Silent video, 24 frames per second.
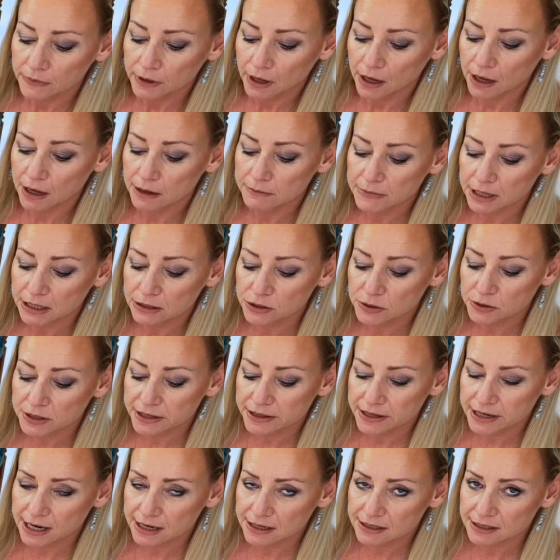Um, I'll do it
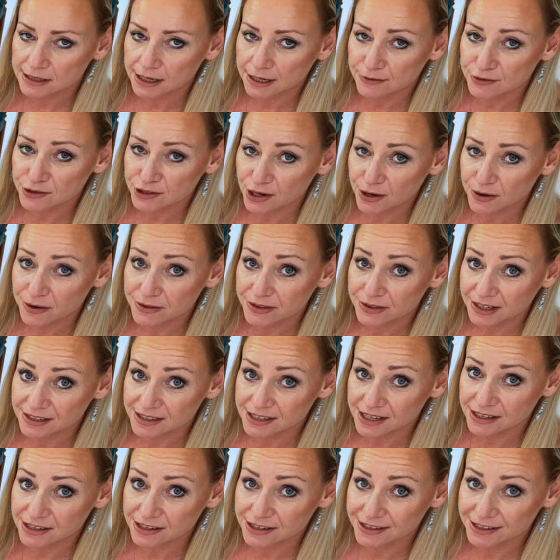in the next live show and then
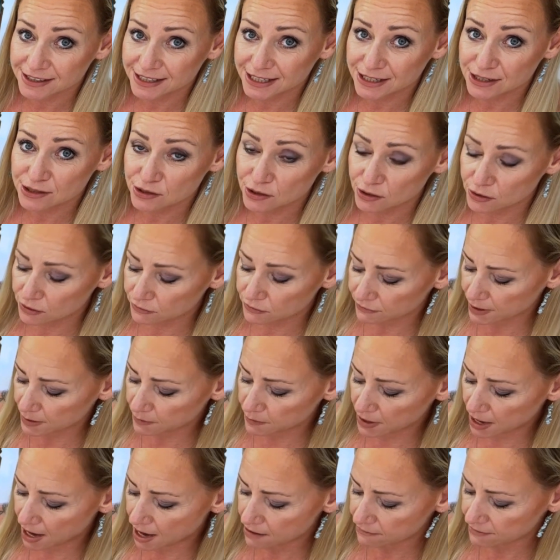send you the link to the
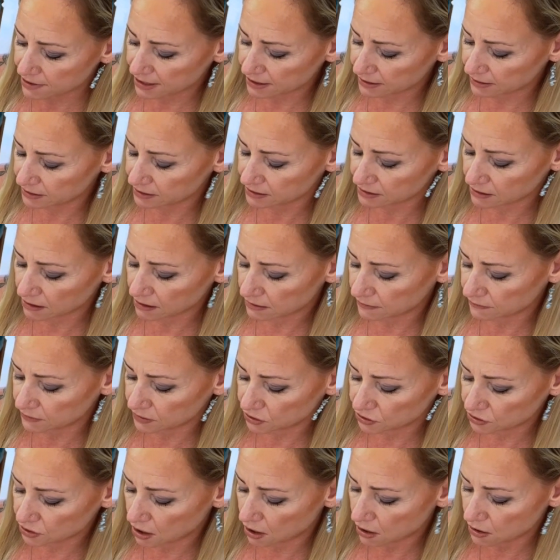replay right at the start of the
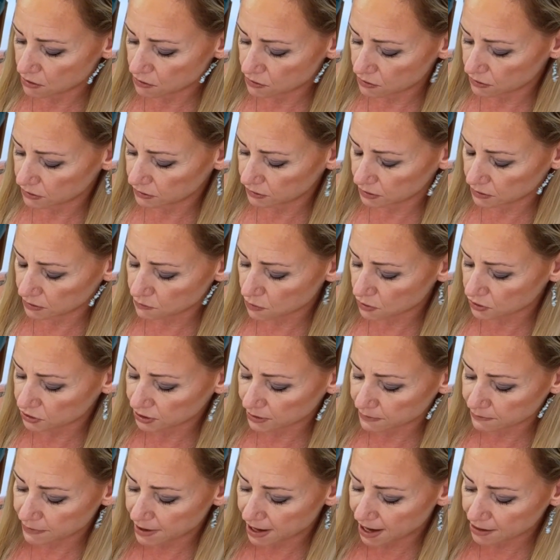show. You can watch
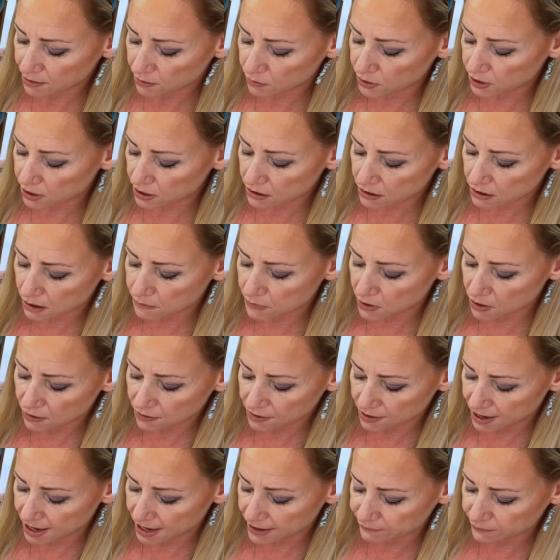it back or you can come
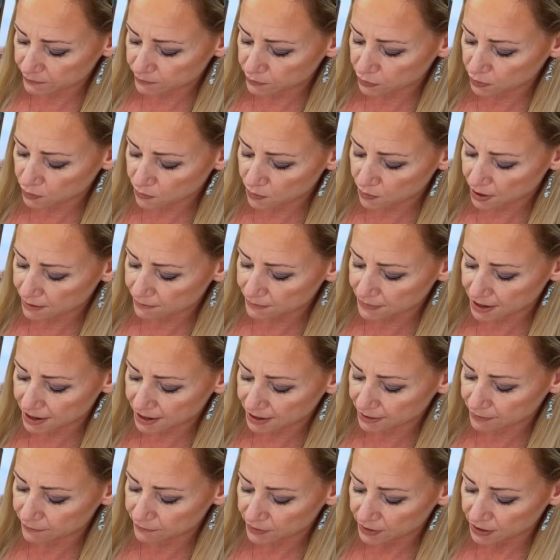along live and book while I'm
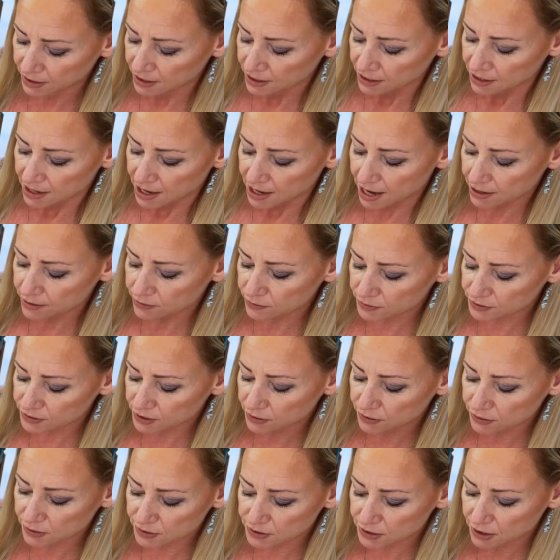live. I can also
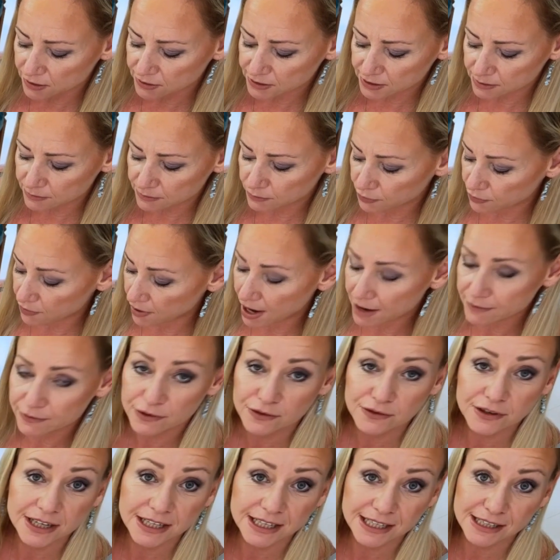use those in
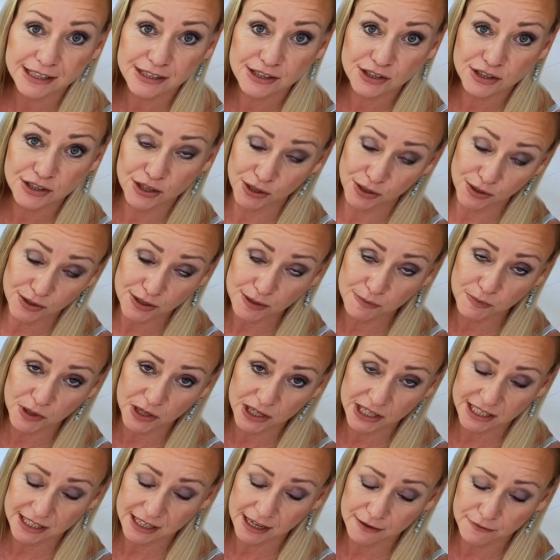private readings too, so book
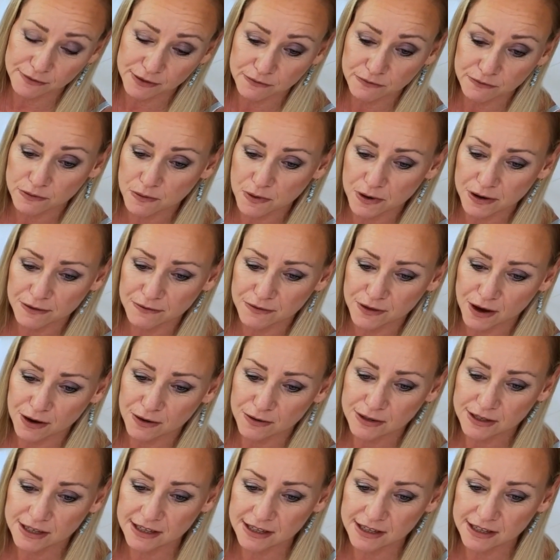yourself in for one of those.